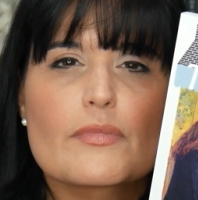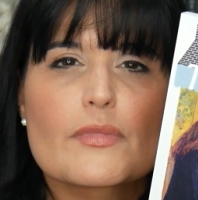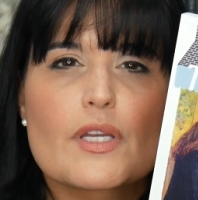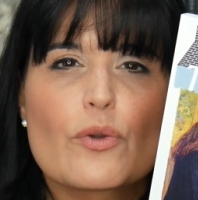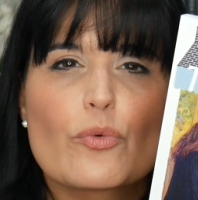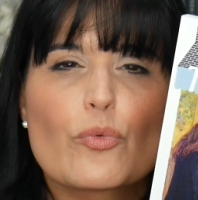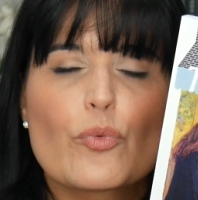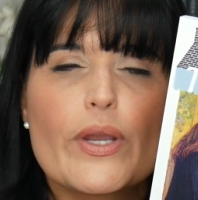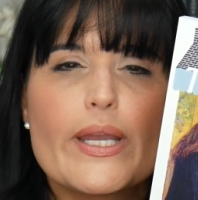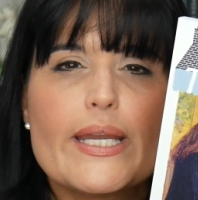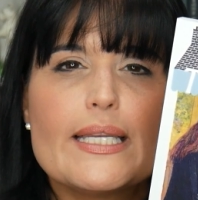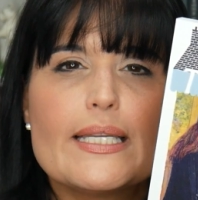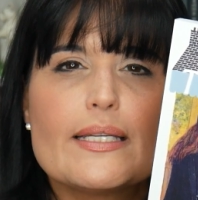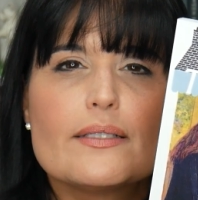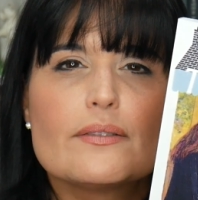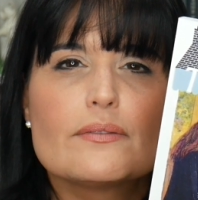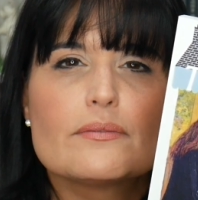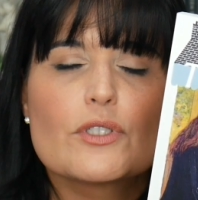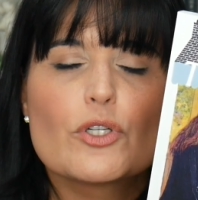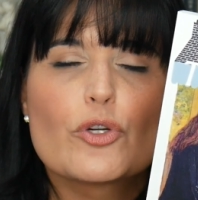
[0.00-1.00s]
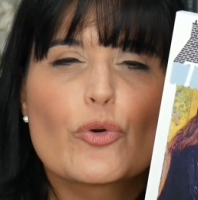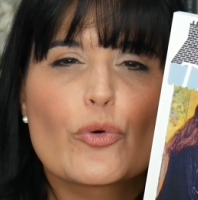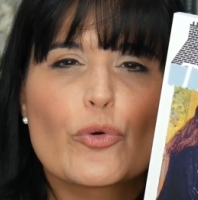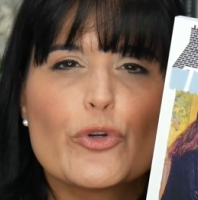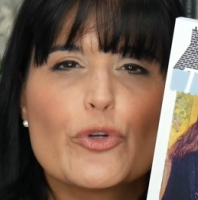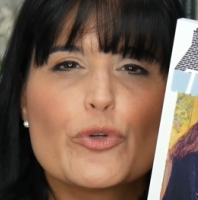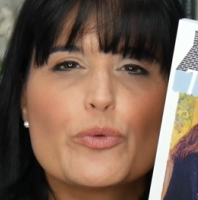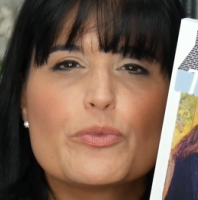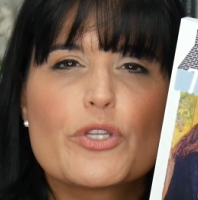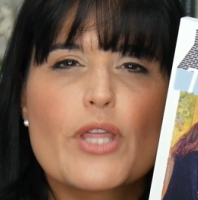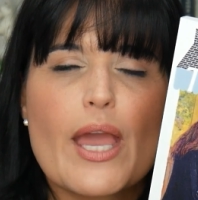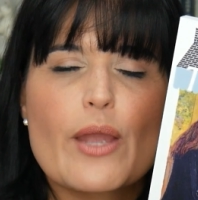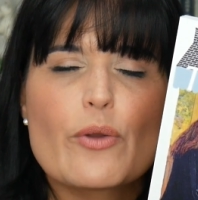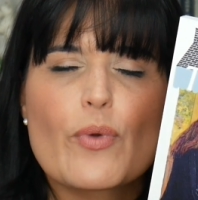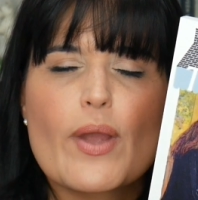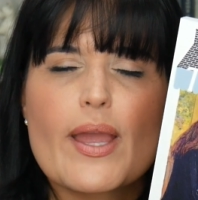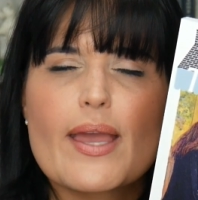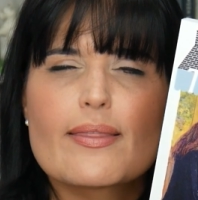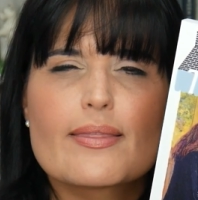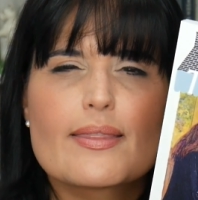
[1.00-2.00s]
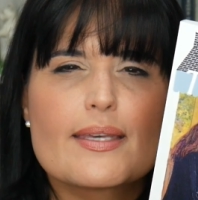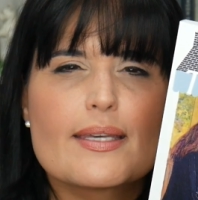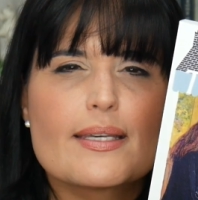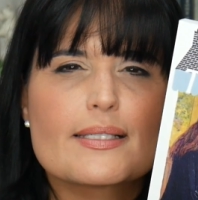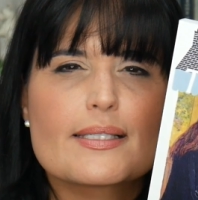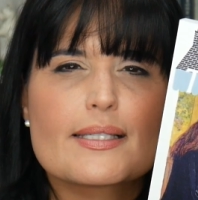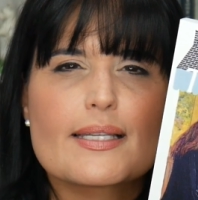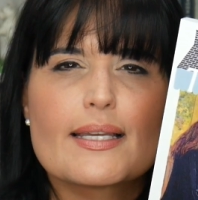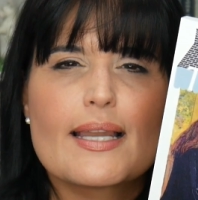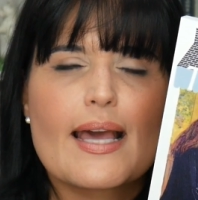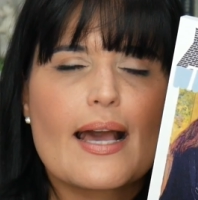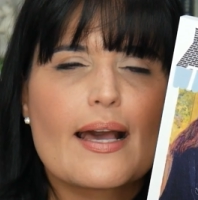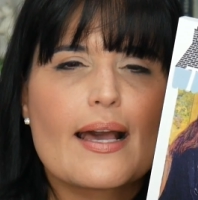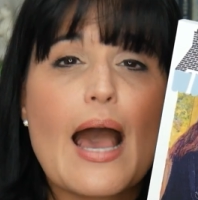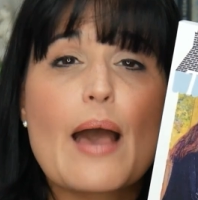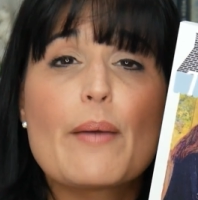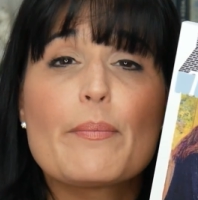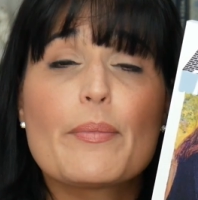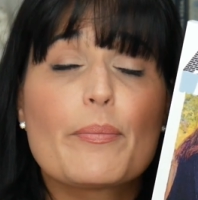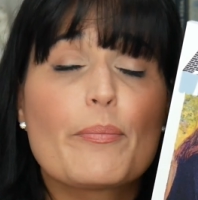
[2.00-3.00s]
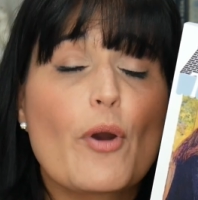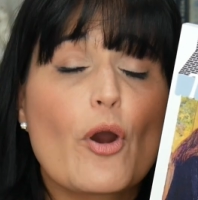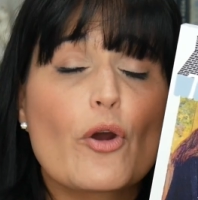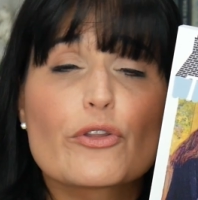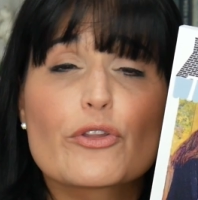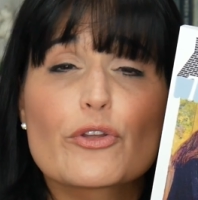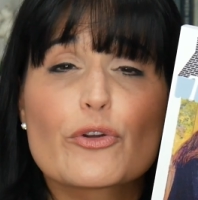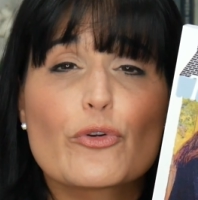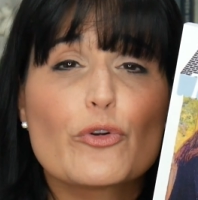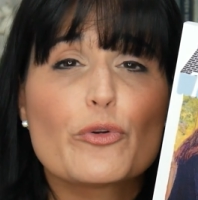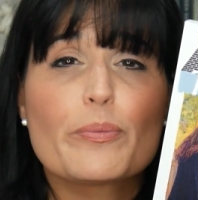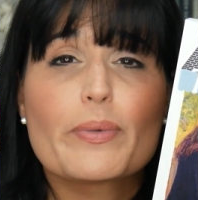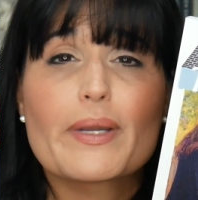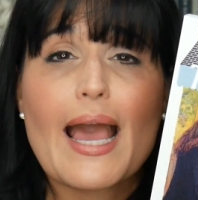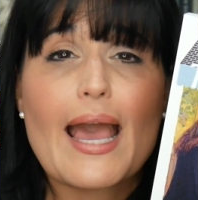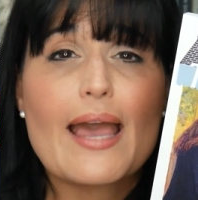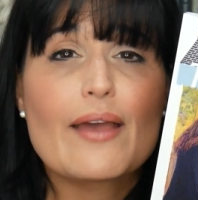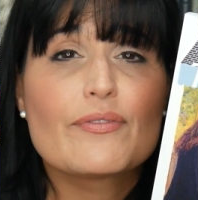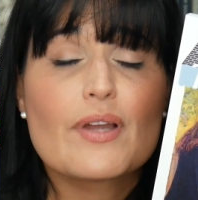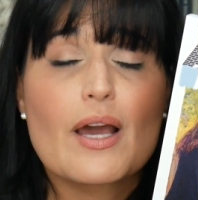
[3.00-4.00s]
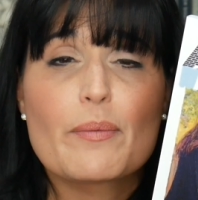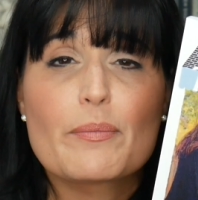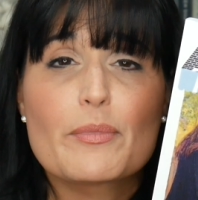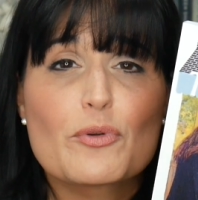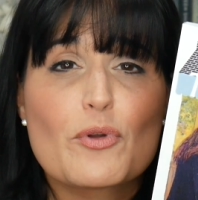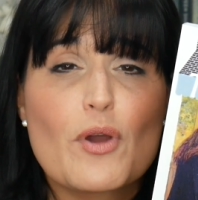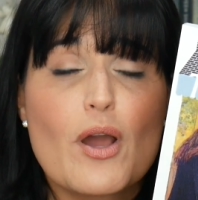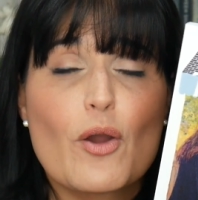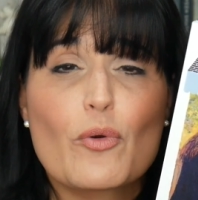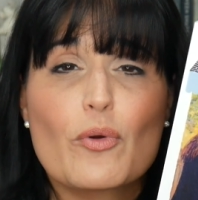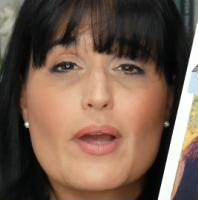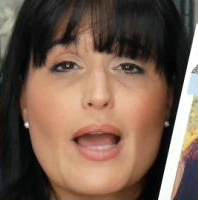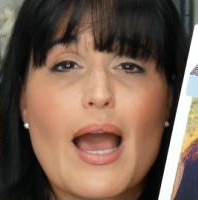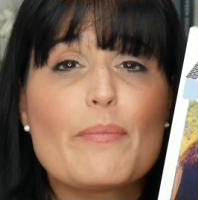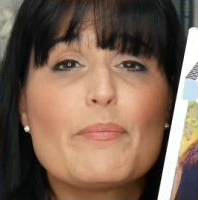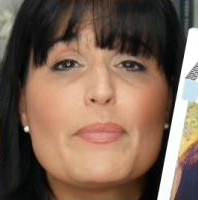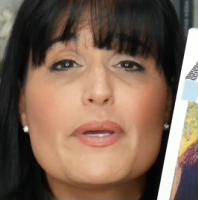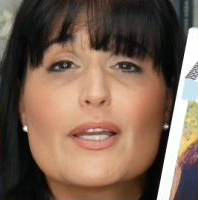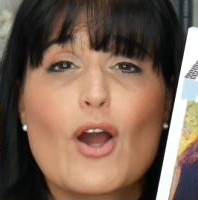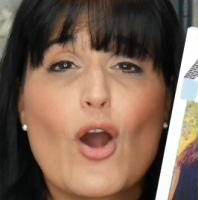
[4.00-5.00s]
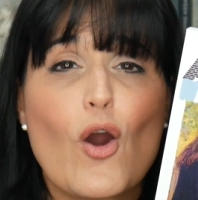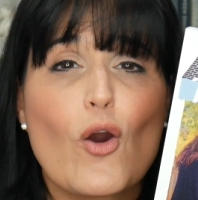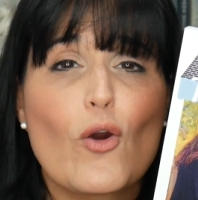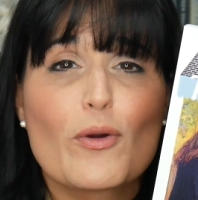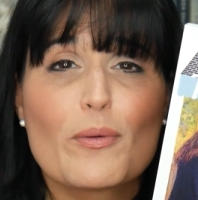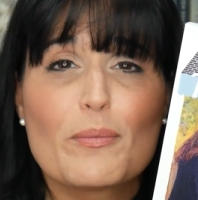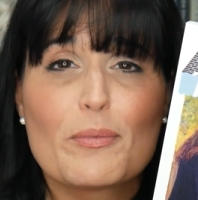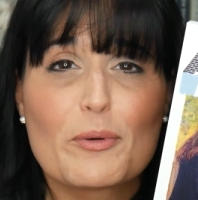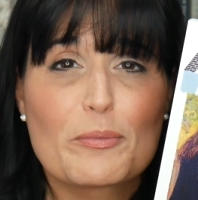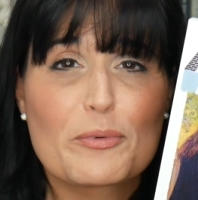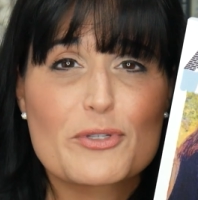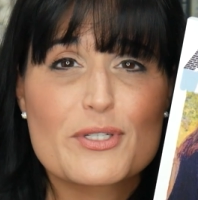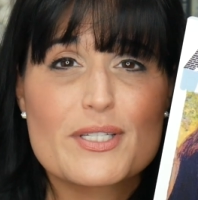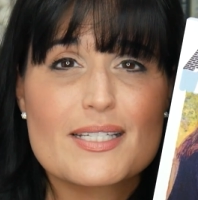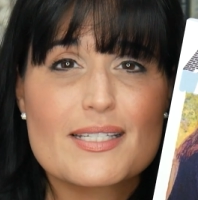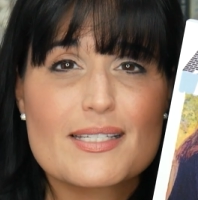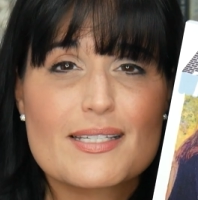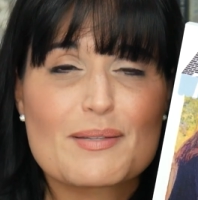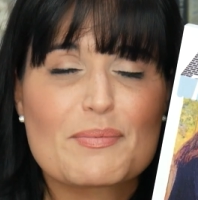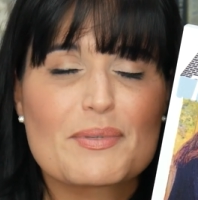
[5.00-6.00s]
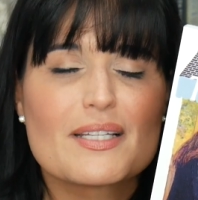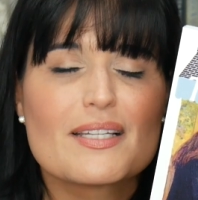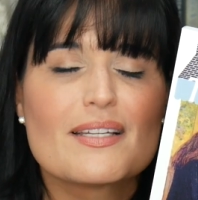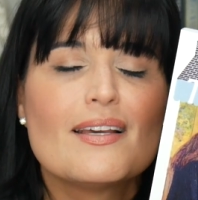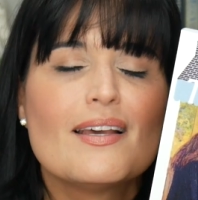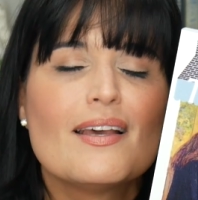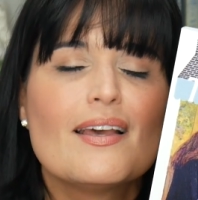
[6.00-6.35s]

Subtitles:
reading group, they read this, and I'm part of the group, but I have not been, I've been a horrible participant.